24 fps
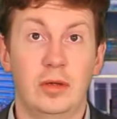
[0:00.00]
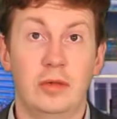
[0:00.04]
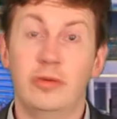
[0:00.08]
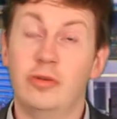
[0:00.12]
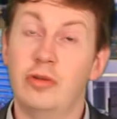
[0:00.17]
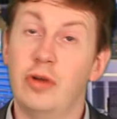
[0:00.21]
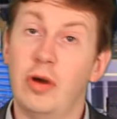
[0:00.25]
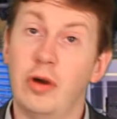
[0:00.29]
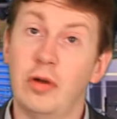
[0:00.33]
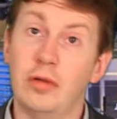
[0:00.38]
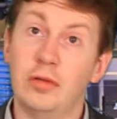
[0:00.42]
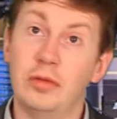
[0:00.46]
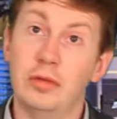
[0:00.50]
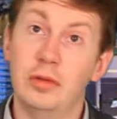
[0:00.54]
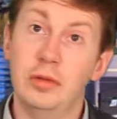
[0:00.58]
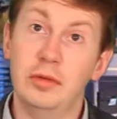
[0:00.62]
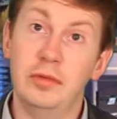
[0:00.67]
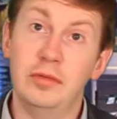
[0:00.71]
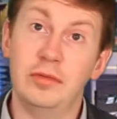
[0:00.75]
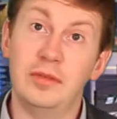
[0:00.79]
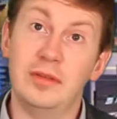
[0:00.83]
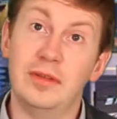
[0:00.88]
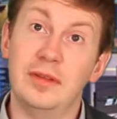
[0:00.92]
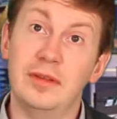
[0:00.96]
Could all
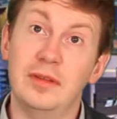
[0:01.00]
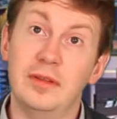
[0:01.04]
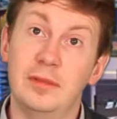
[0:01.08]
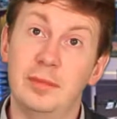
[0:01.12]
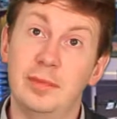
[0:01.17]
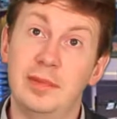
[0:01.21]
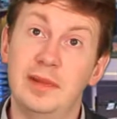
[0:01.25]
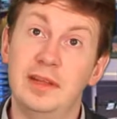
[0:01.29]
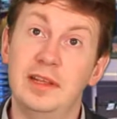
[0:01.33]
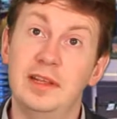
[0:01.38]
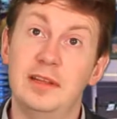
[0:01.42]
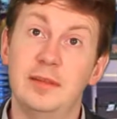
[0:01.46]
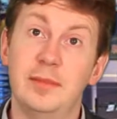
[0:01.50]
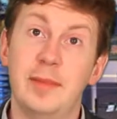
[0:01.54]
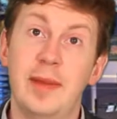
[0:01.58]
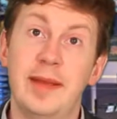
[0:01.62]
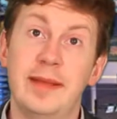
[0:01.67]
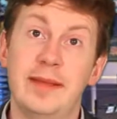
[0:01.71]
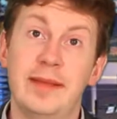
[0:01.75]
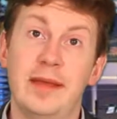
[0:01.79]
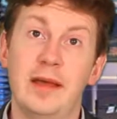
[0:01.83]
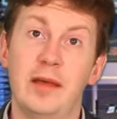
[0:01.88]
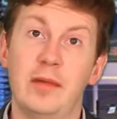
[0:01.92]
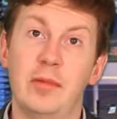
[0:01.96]
Lucys please
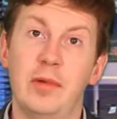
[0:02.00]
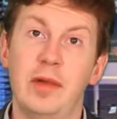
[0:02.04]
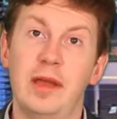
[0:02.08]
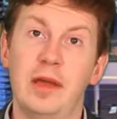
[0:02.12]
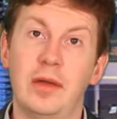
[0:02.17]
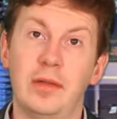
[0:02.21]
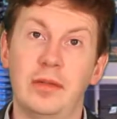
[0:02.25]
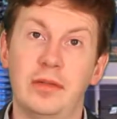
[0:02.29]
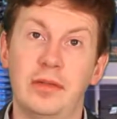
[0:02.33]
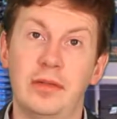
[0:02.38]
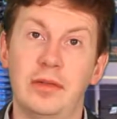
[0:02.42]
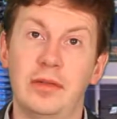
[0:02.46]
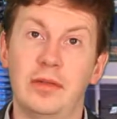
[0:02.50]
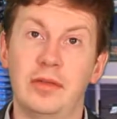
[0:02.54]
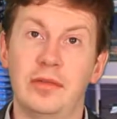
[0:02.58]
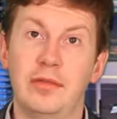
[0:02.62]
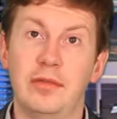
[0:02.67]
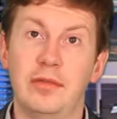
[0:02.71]
make their way onto the